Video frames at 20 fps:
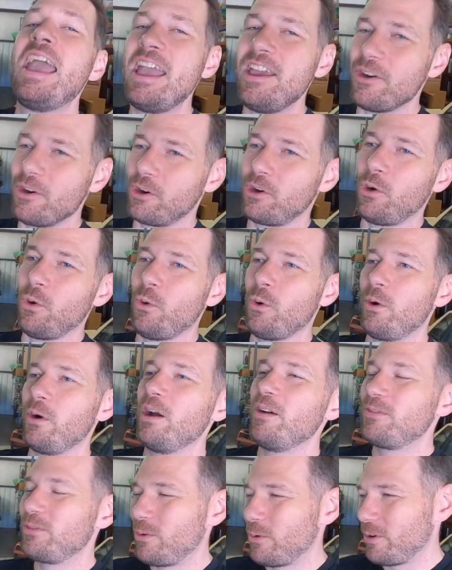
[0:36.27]
heater core,
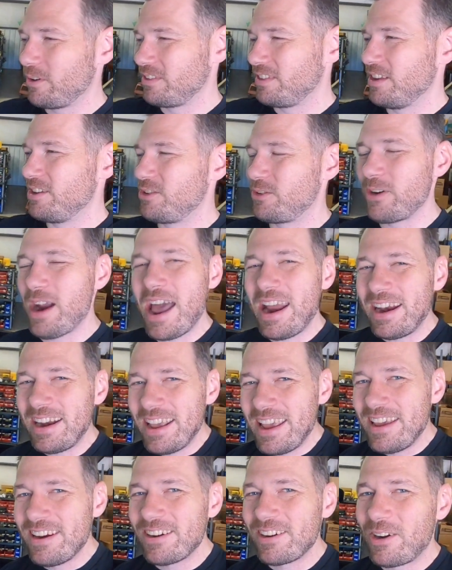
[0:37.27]
of course, the dreaded
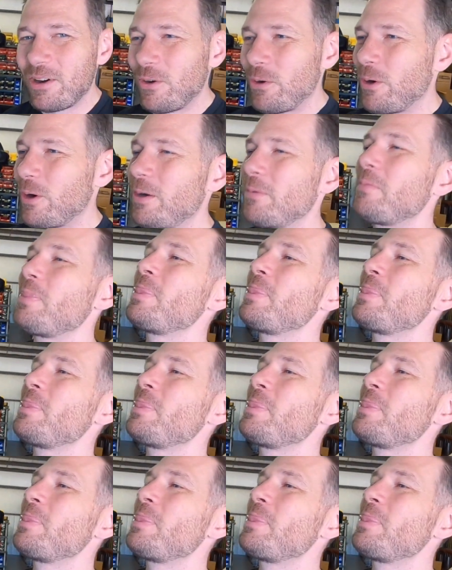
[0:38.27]
heater core.